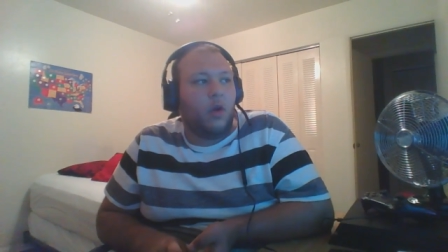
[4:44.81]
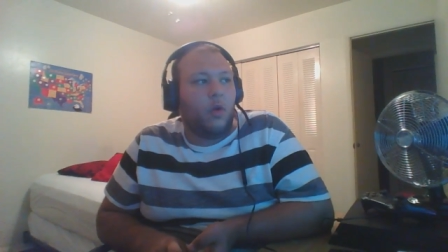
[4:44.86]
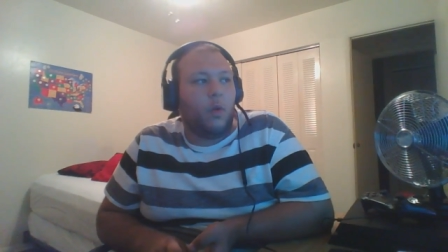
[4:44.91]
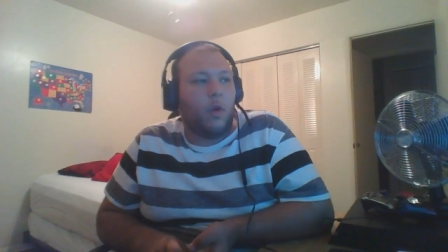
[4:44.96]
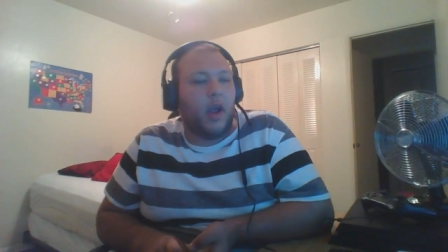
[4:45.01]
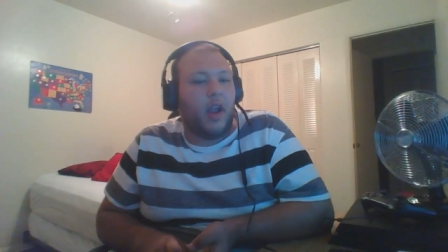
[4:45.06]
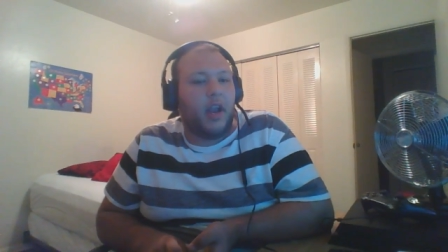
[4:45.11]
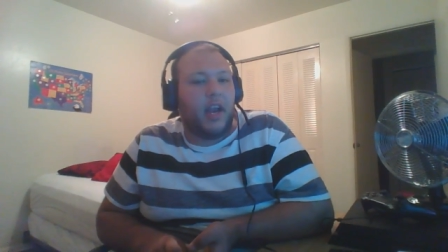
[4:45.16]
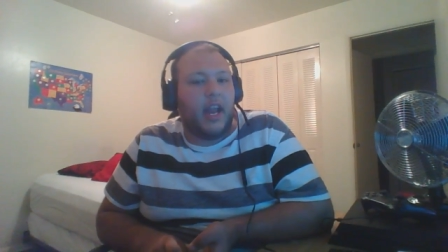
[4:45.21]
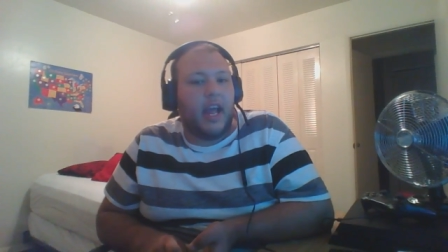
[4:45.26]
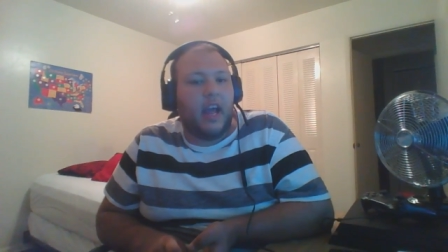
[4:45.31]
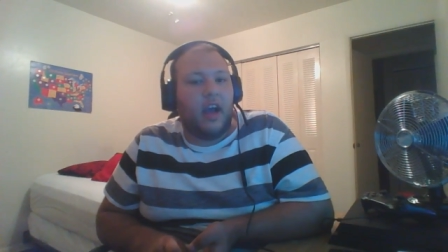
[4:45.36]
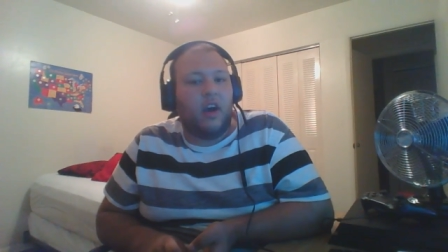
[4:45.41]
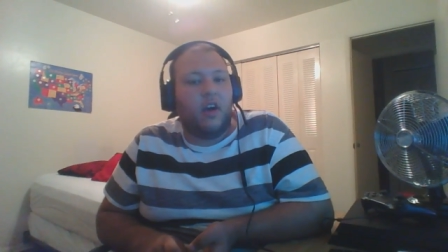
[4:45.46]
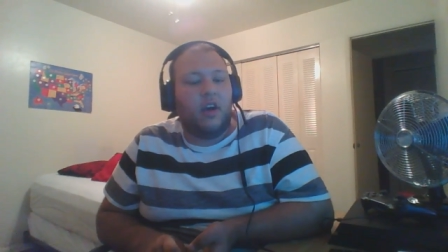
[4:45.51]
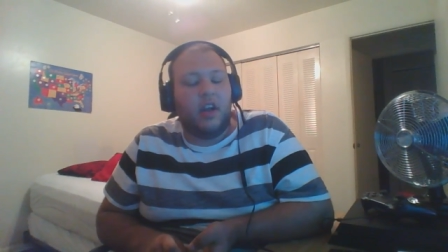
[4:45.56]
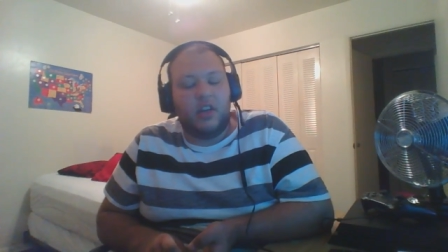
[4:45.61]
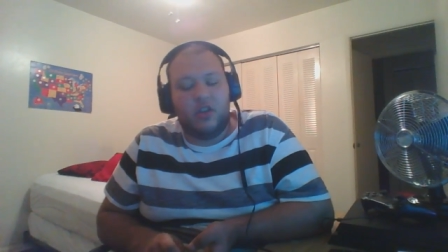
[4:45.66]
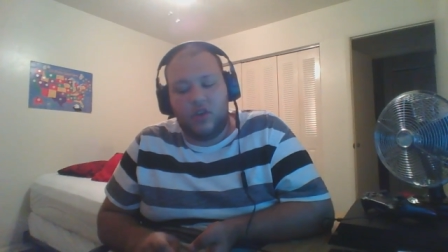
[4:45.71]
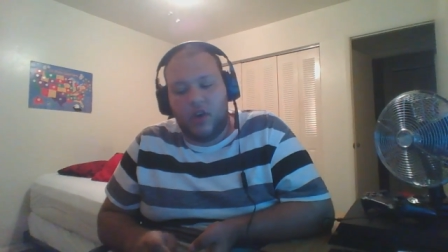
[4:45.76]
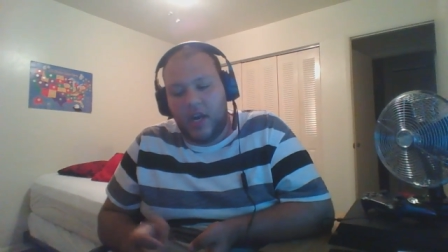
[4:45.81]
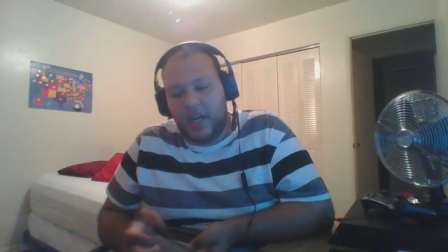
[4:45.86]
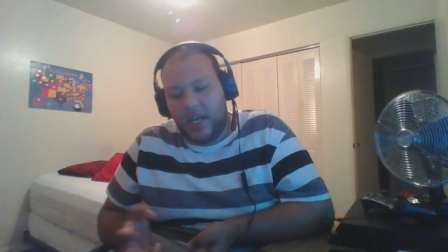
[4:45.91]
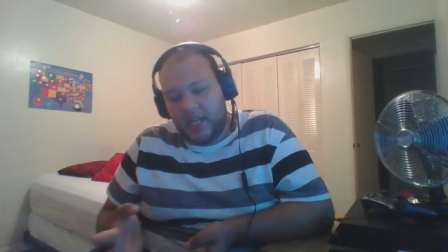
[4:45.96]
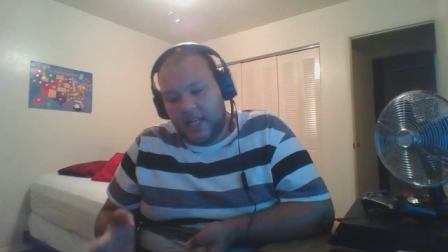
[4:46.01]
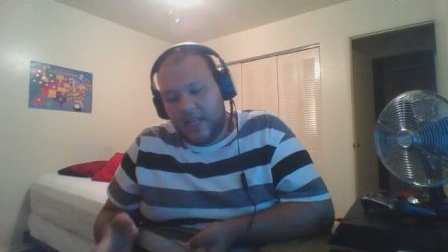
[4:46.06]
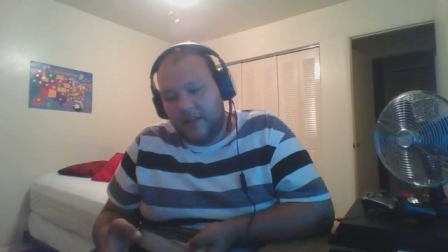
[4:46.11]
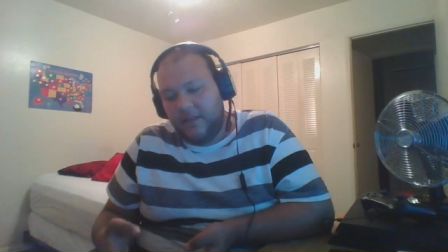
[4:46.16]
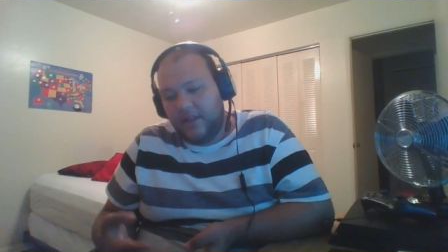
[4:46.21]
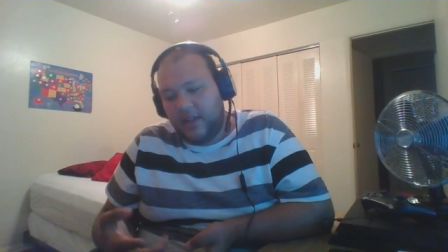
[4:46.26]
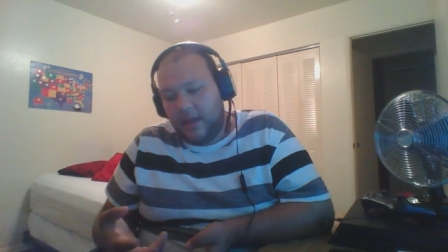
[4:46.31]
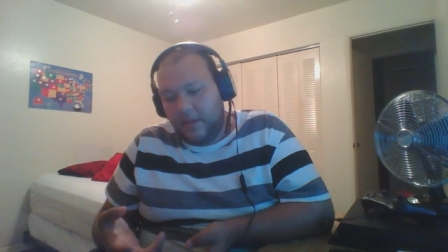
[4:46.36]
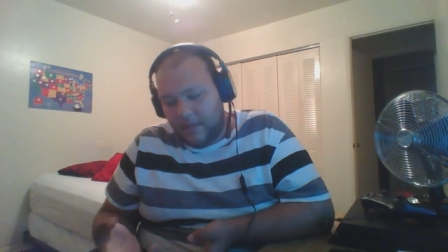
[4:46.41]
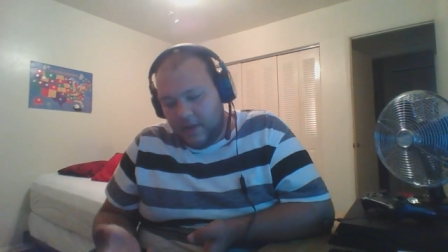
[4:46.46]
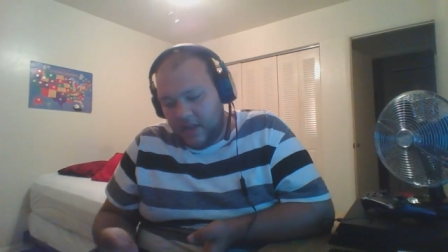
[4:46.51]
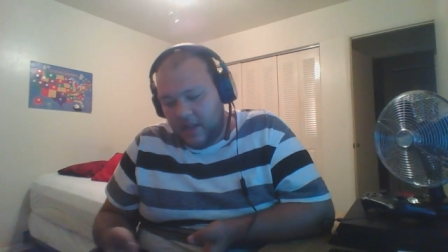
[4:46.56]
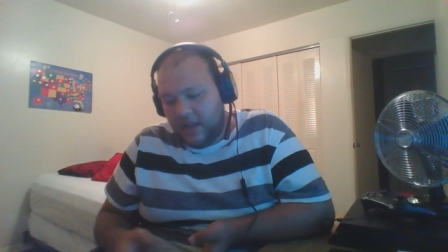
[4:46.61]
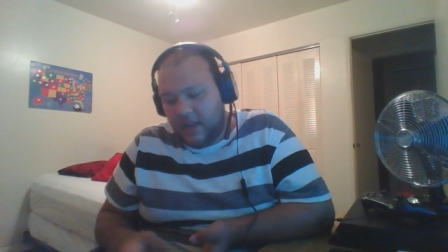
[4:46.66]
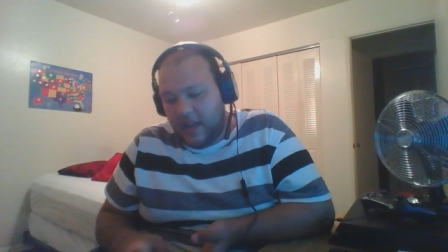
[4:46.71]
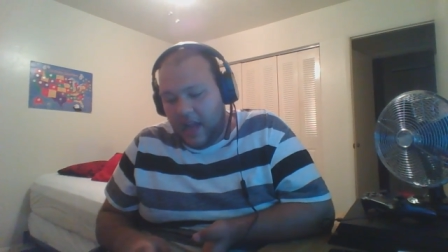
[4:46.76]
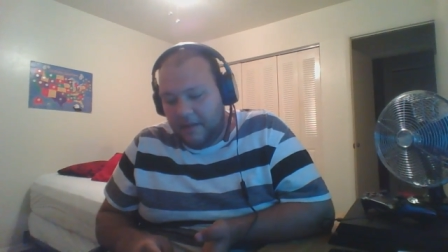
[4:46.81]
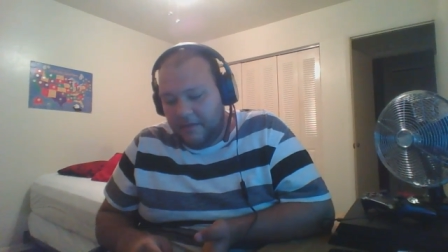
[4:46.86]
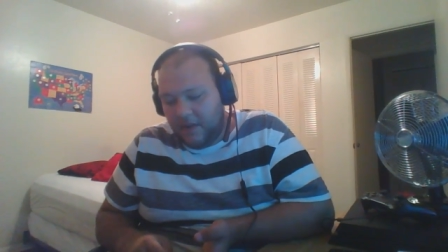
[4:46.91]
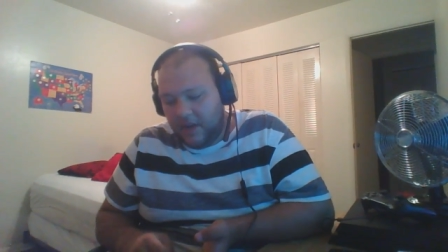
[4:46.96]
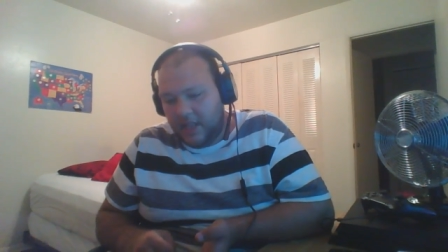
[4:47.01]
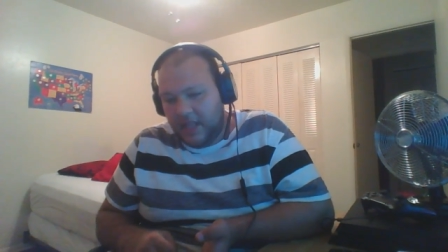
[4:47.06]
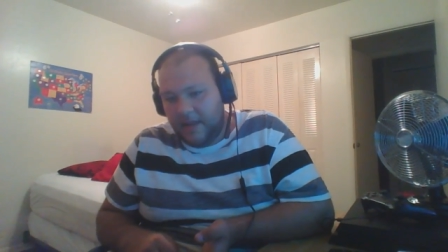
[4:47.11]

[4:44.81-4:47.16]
right now and trying to level up, and after